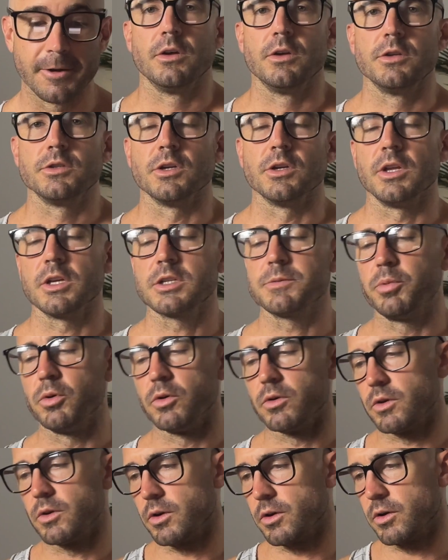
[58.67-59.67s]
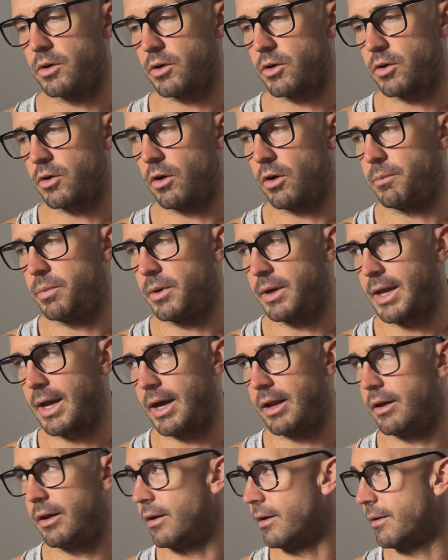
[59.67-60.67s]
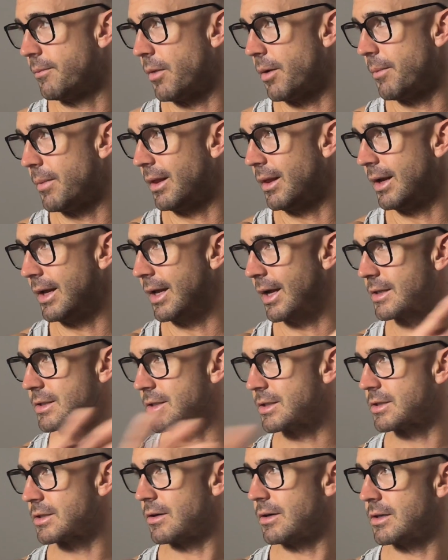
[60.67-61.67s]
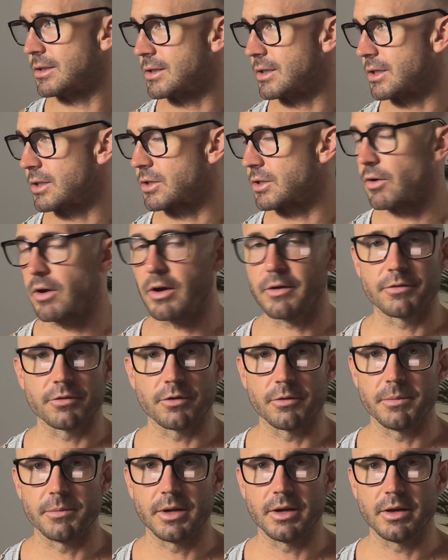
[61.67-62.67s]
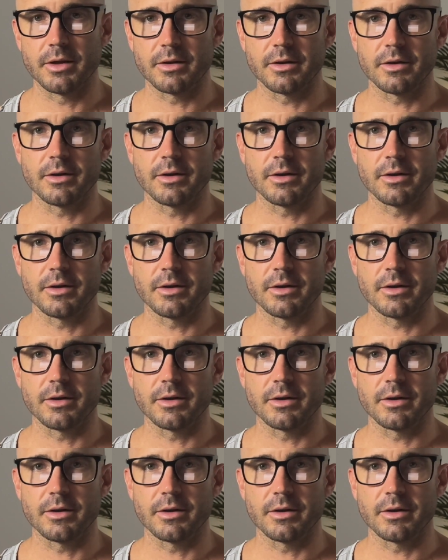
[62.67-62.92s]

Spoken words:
So let's put the complicated mobility exercises aside for a minute.